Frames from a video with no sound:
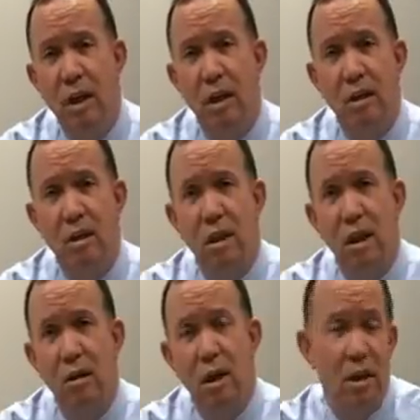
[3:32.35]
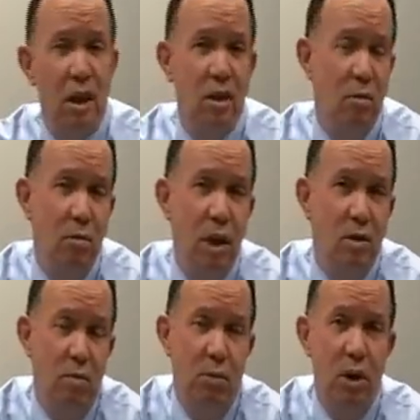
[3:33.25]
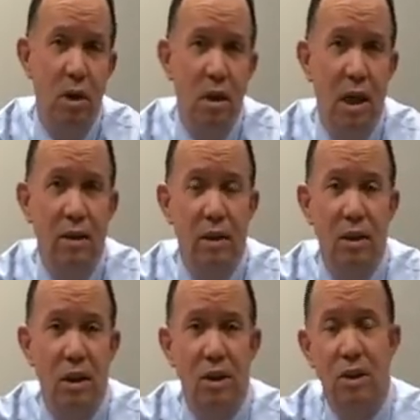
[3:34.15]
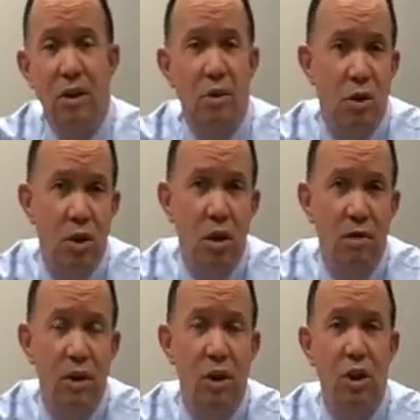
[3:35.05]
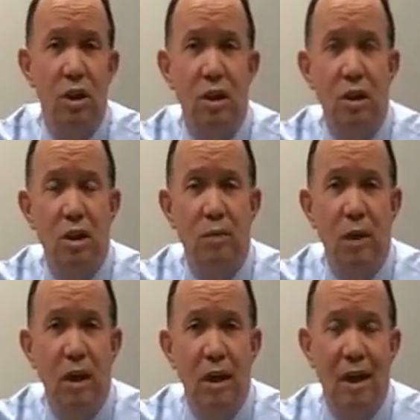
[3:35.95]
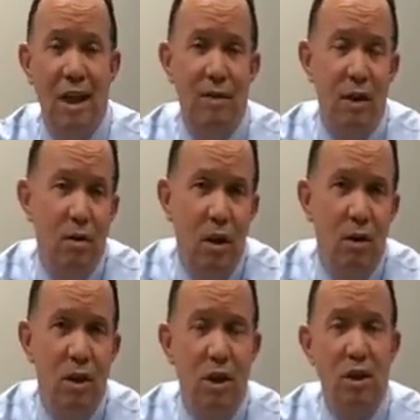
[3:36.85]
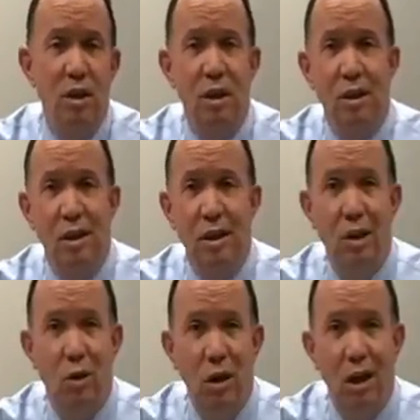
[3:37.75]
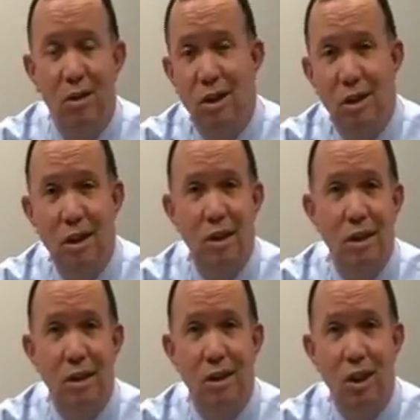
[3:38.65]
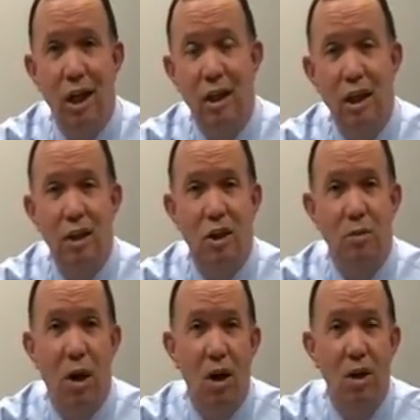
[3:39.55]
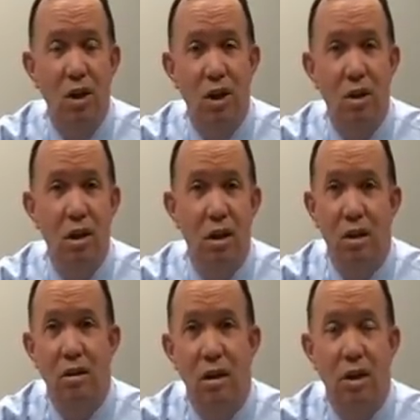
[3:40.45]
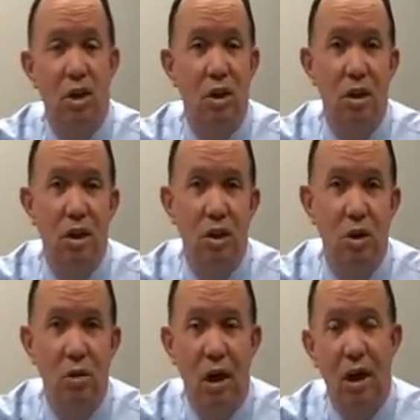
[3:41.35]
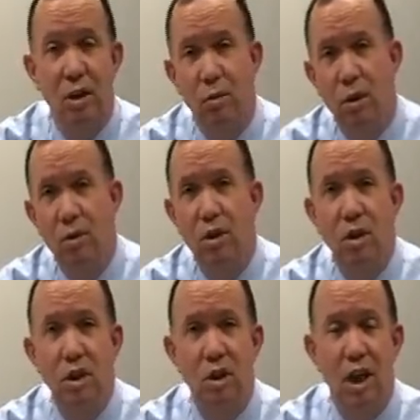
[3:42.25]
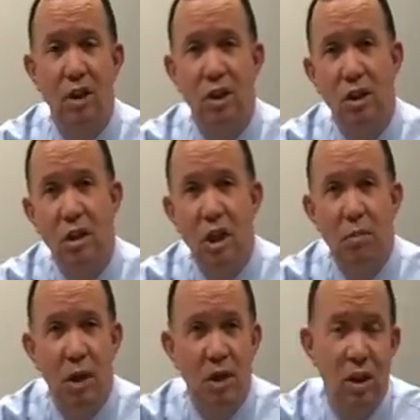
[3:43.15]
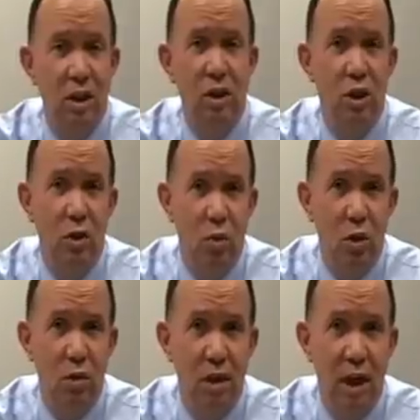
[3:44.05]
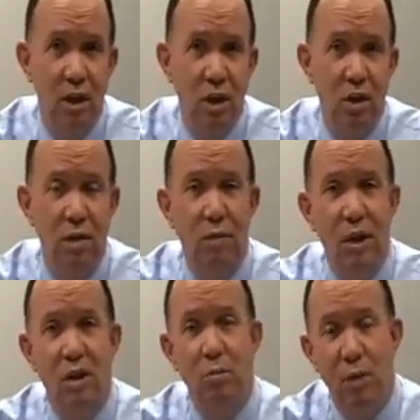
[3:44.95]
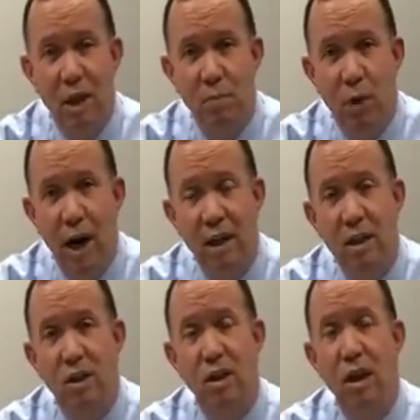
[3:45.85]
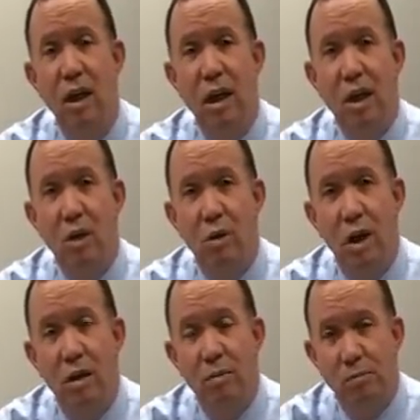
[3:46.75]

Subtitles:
It is less a burden on the citizens who serve as jurors. It even assists in the courthouse. It's easier to check in a smaller jury than a jury that's too large. It reduces congestion, makes it easier to work with that jury. It's a best practice. You can